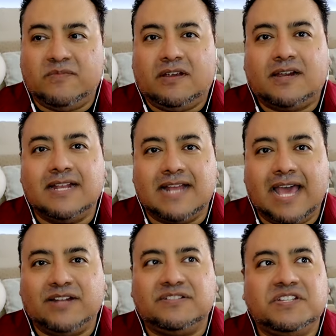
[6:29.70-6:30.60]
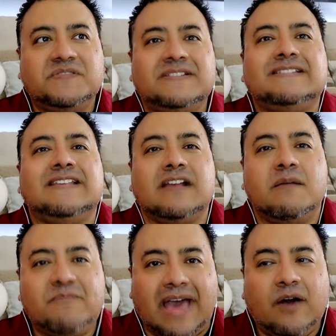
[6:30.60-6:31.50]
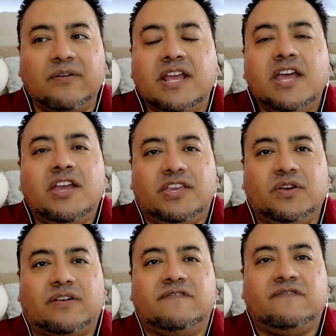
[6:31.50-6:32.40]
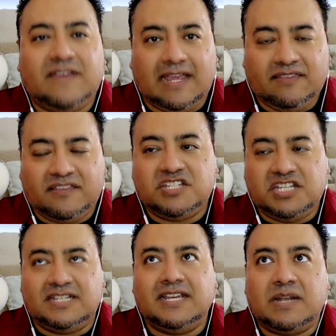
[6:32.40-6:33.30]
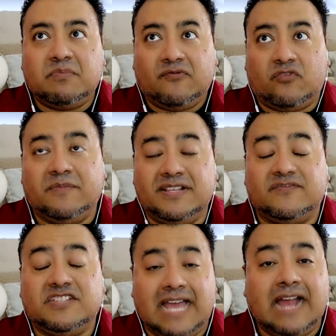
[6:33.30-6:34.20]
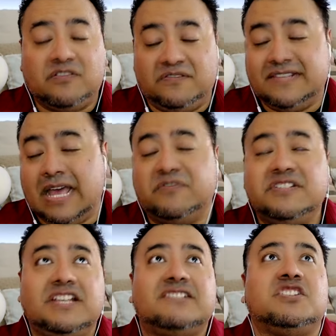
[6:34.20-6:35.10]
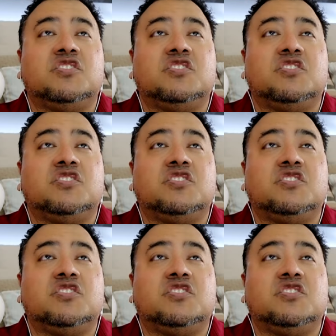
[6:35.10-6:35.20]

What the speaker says: American Idol to sing about your faith. She did a performance of Shackles that was just